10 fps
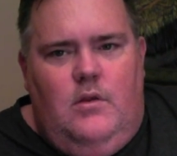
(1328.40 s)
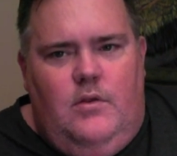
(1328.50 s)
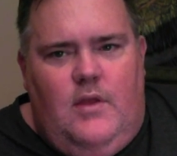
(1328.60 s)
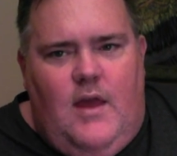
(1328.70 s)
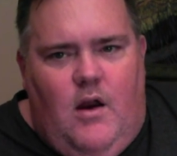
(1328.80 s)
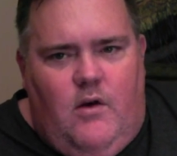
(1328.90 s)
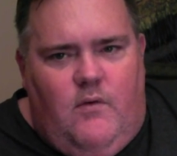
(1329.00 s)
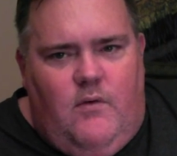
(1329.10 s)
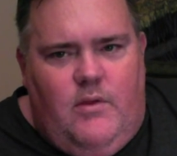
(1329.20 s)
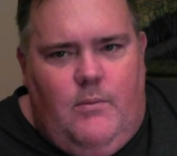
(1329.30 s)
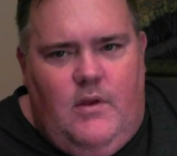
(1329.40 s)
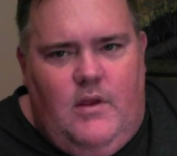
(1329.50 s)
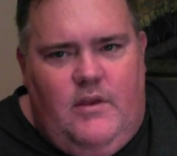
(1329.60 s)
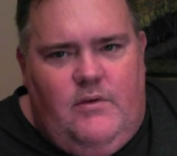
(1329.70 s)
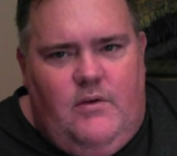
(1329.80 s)
algorithm
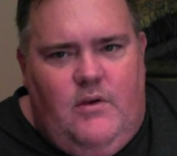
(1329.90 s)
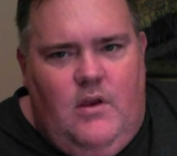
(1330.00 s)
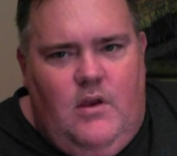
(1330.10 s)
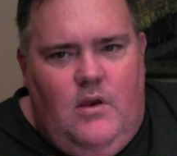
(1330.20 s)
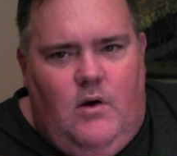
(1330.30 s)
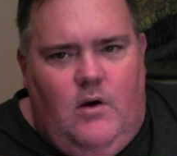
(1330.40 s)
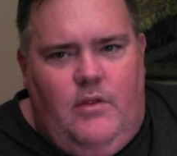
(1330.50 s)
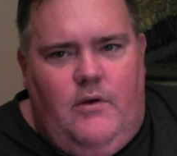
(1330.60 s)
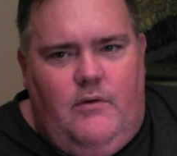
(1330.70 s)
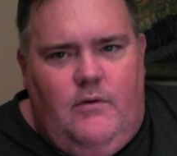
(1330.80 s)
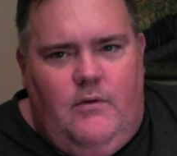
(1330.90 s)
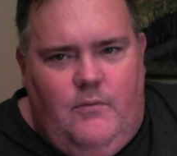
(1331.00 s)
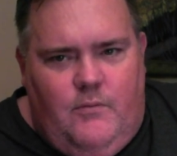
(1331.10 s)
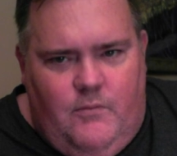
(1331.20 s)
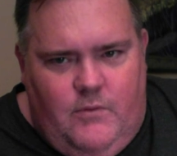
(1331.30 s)
is
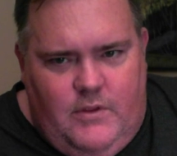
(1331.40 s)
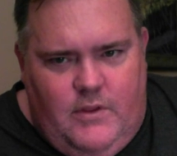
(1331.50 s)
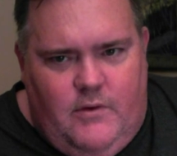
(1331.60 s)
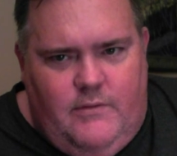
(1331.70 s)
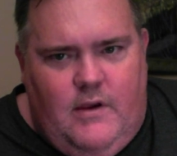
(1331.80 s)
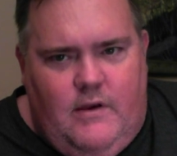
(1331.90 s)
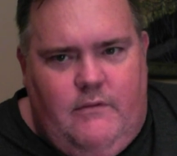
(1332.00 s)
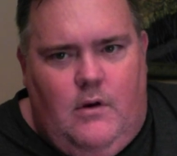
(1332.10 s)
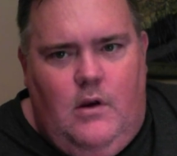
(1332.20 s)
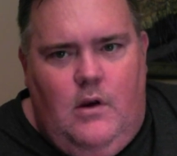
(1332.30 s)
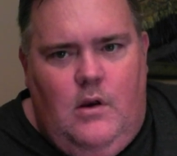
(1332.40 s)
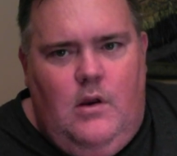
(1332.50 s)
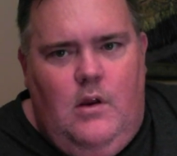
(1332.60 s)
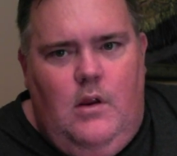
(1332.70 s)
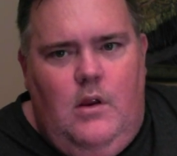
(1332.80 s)
within their favor.
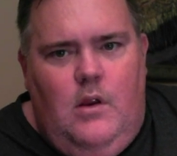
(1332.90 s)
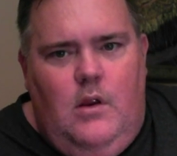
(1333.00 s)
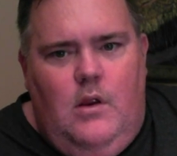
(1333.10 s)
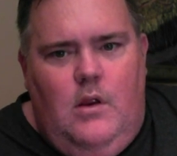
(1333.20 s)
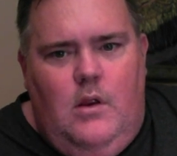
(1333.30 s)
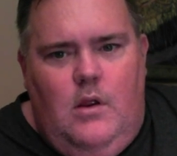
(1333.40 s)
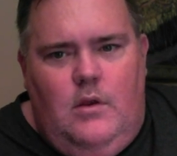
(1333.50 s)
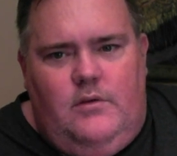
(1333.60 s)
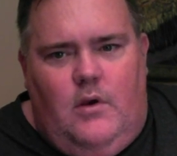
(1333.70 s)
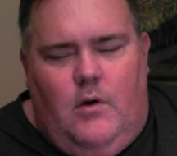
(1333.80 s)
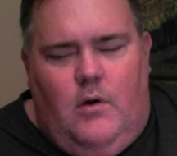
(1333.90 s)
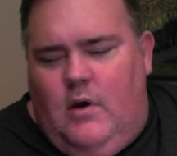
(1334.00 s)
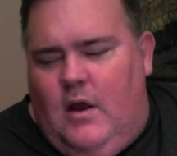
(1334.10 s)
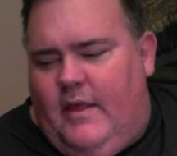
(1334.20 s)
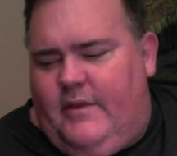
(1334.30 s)
So
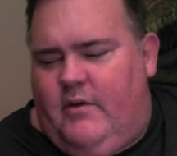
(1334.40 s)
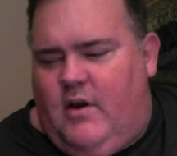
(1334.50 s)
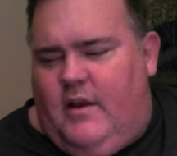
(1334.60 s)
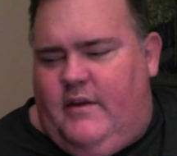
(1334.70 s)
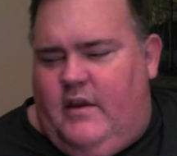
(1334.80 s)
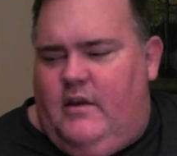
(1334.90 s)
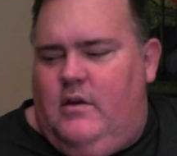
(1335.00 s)
I like their content.